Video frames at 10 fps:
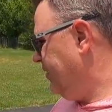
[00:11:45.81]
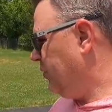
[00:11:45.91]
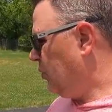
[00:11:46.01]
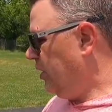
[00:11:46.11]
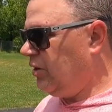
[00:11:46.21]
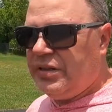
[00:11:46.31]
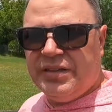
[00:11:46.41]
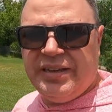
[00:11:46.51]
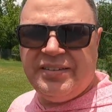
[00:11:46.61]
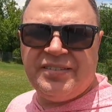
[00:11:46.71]
in the rear at
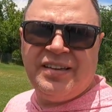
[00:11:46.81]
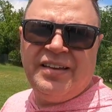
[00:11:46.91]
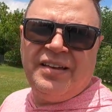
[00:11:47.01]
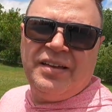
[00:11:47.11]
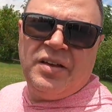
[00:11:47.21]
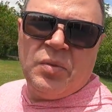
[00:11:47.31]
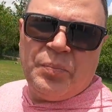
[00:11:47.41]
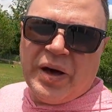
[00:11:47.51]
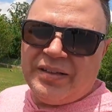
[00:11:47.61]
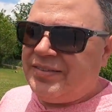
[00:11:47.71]
least.
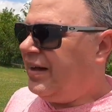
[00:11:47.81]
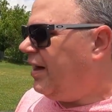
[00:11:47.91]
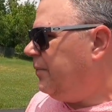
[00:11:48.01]
But